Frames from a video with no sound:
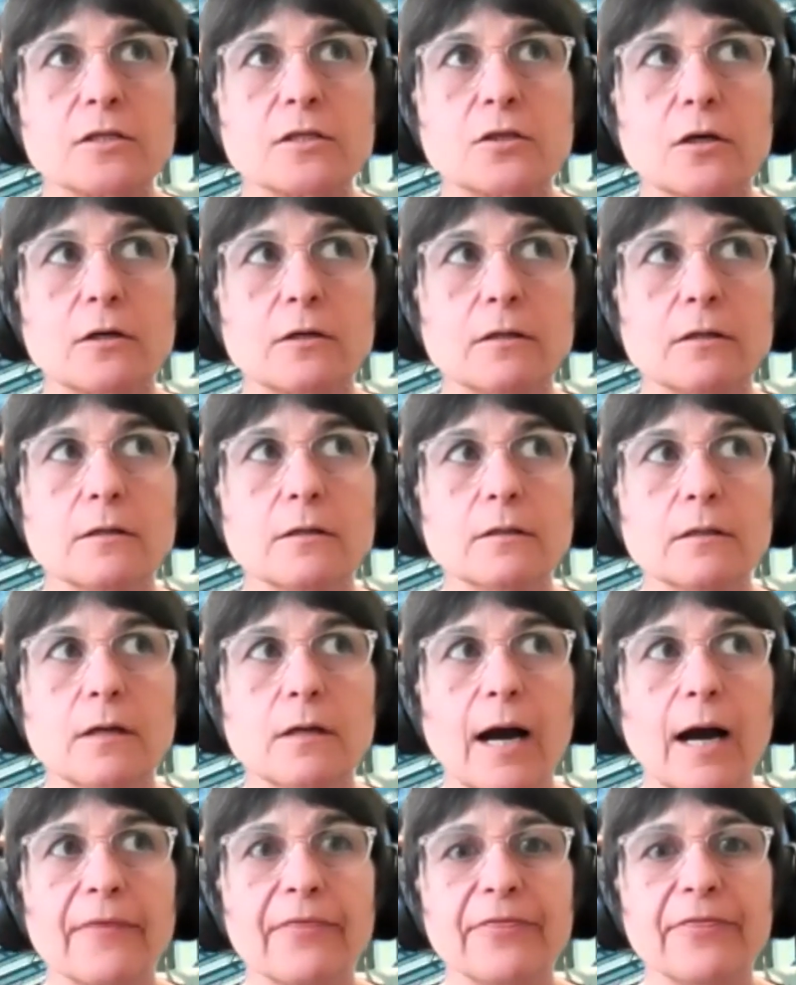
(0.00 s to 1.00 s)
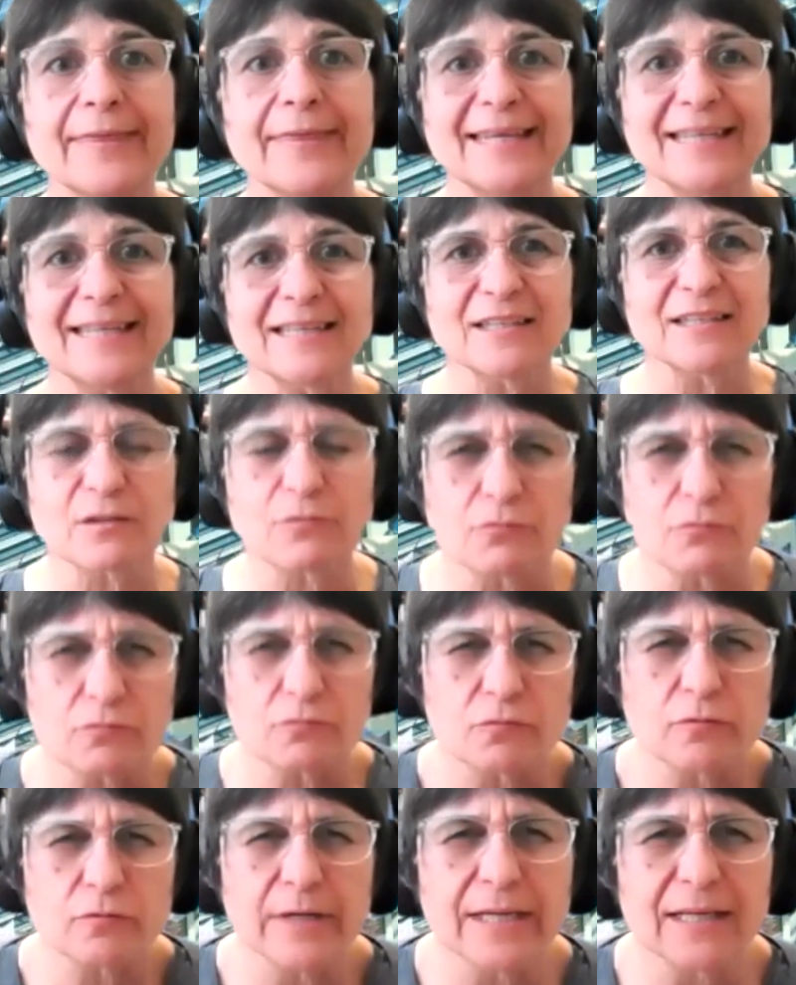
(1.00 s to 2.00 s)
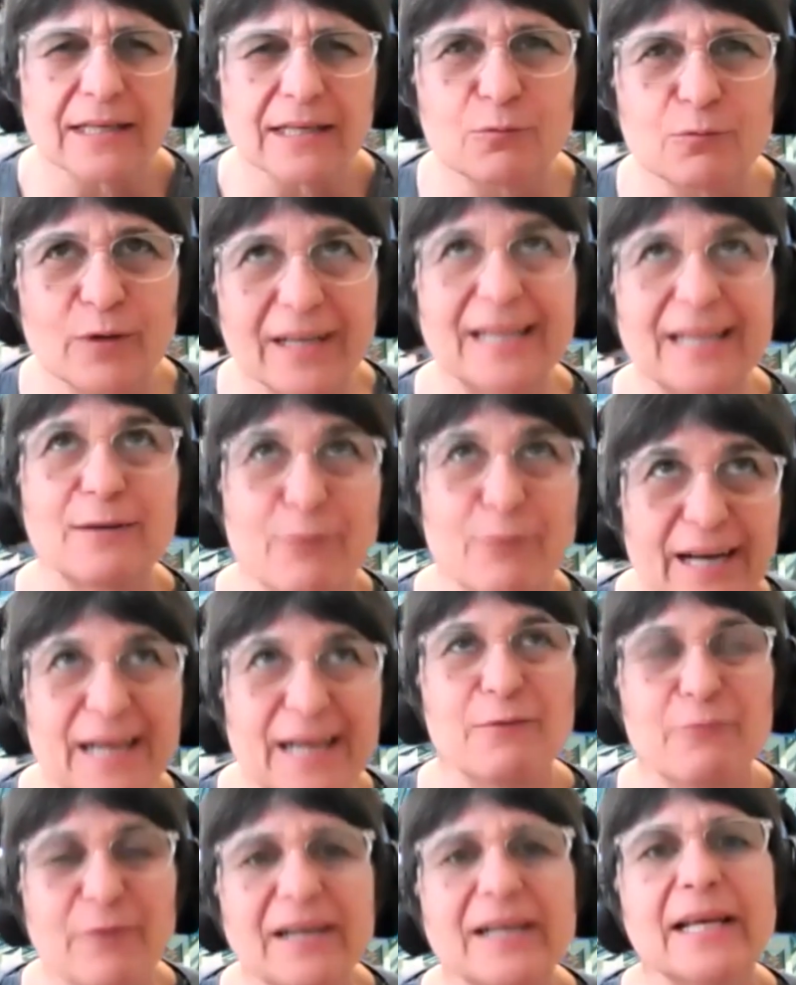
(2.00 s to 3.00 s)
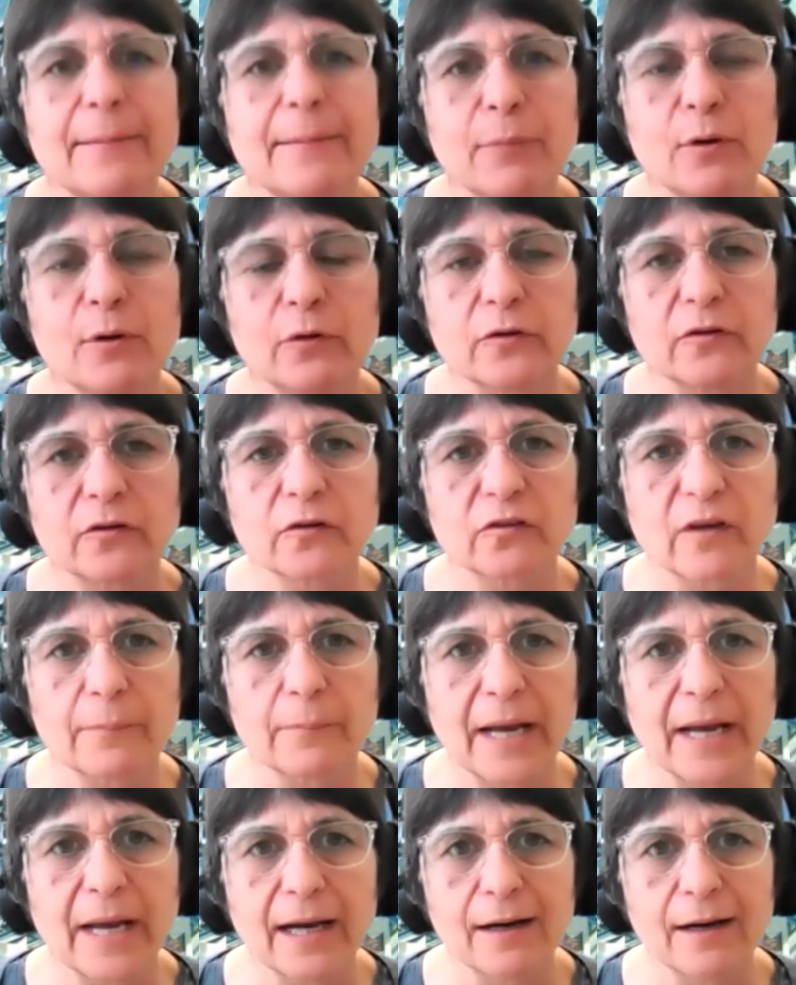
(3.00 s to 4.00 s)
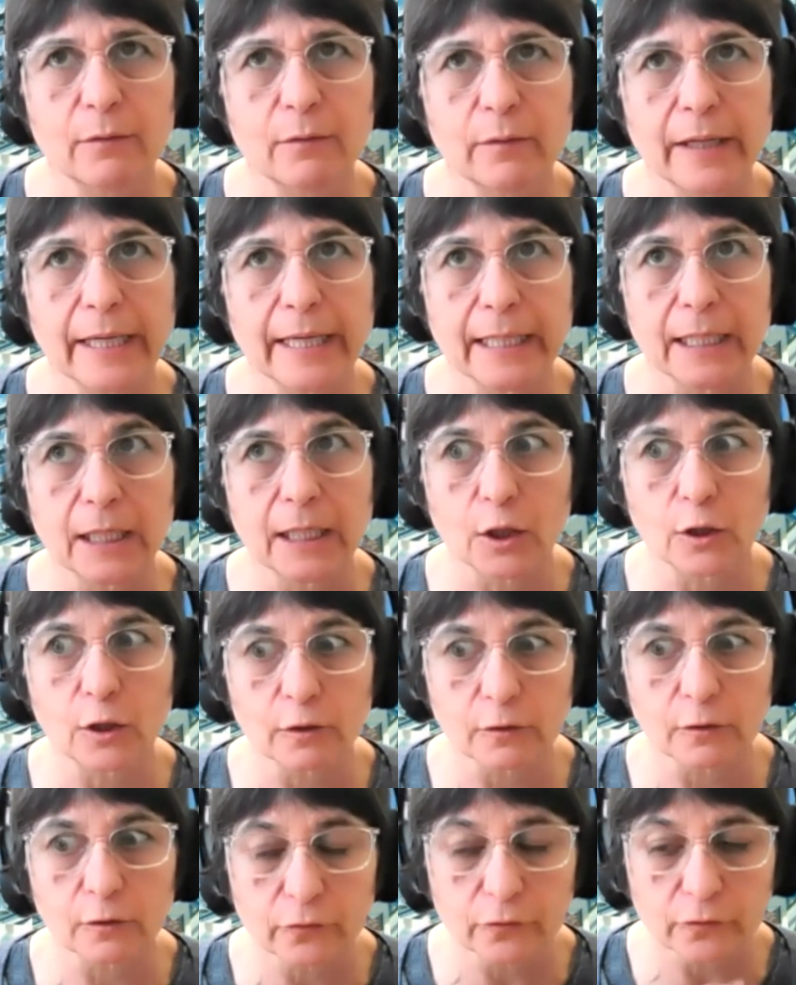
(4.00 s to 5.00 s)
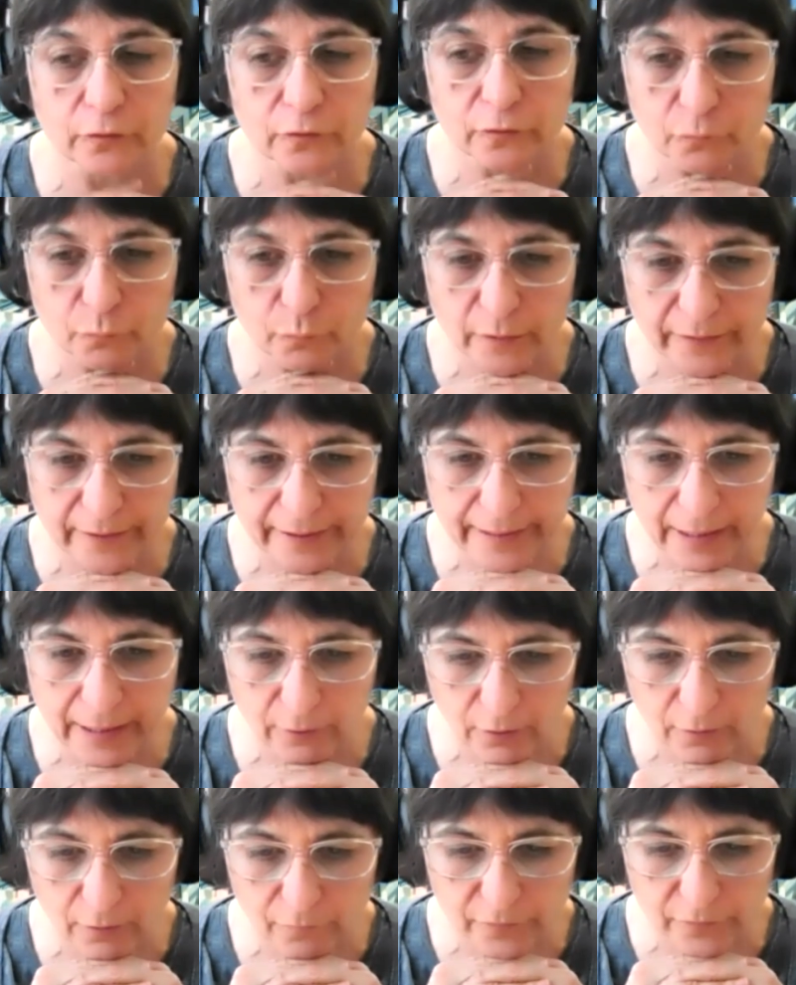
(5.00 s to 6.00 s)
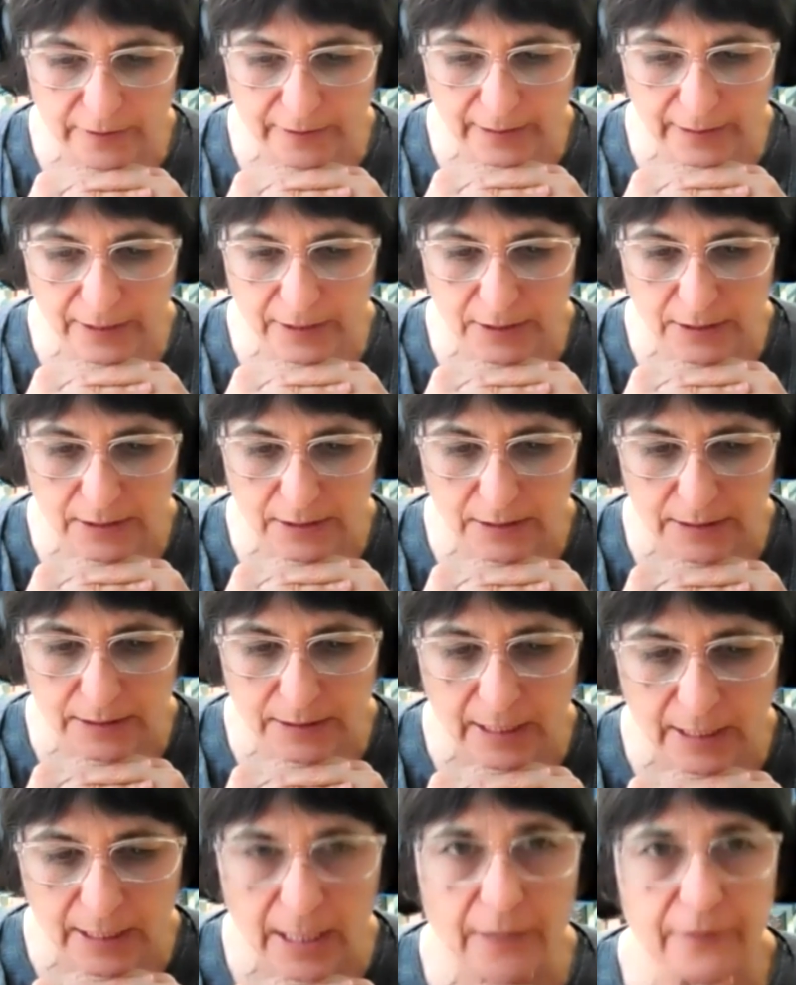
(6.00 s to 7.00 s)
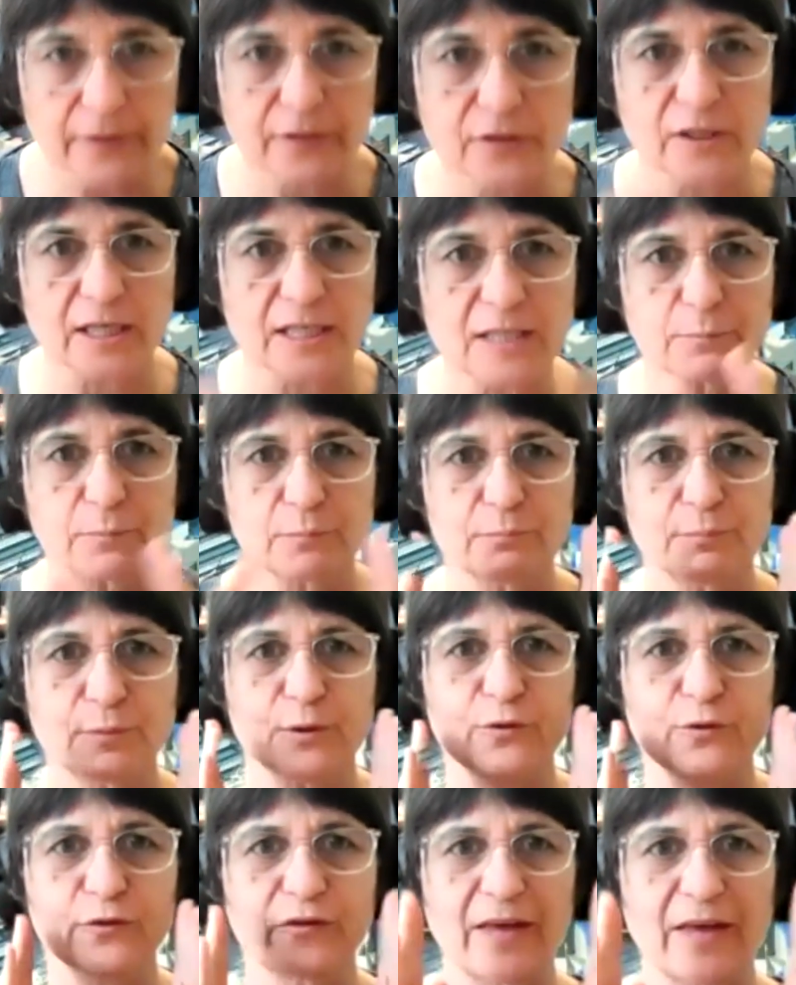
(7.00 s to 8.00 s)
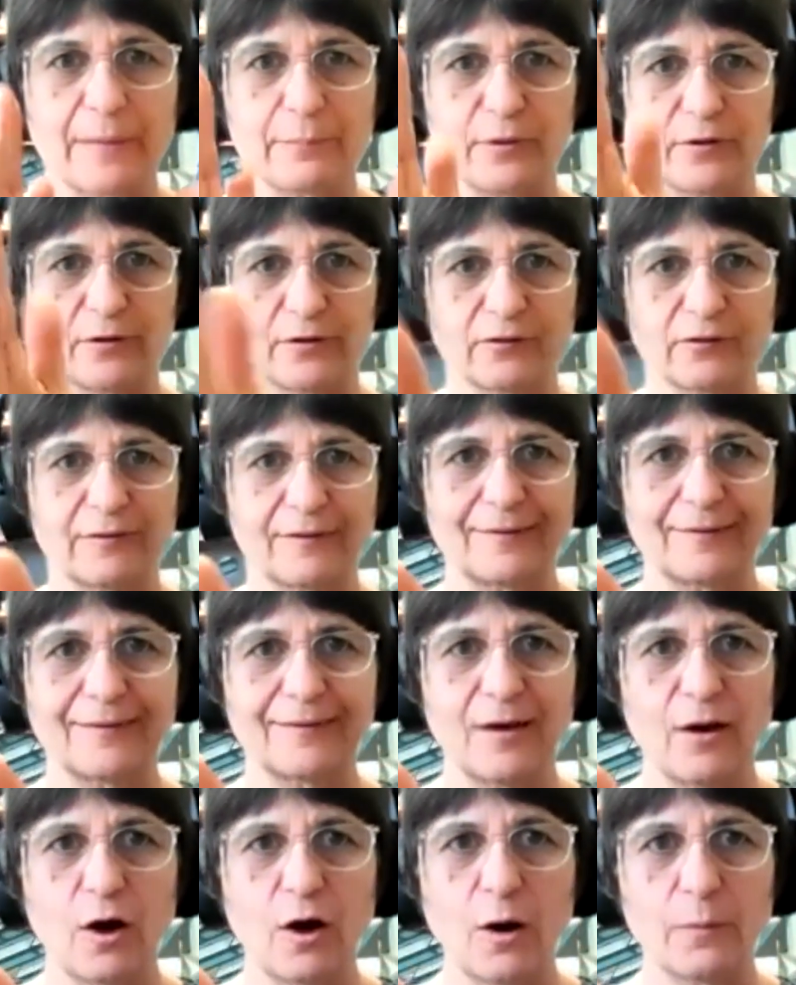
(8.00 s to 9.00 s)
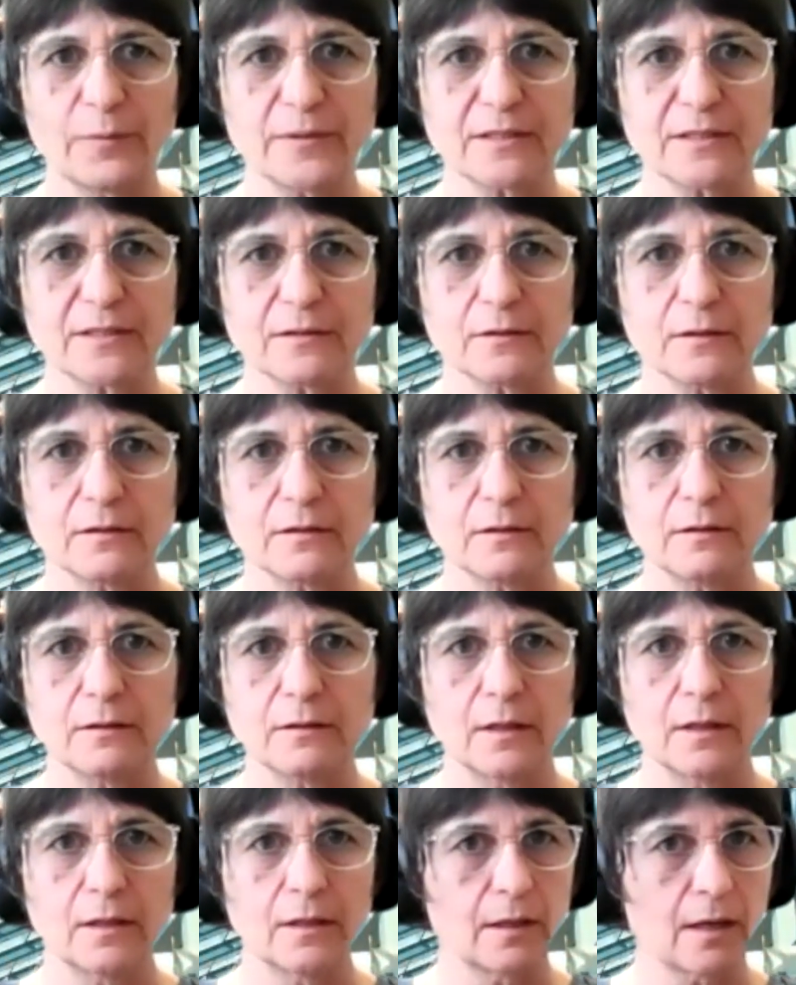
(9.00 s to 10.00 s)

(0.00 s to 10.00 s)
So I think it's really, really, really, really important to somehow include within our conversations that just because that person opposite you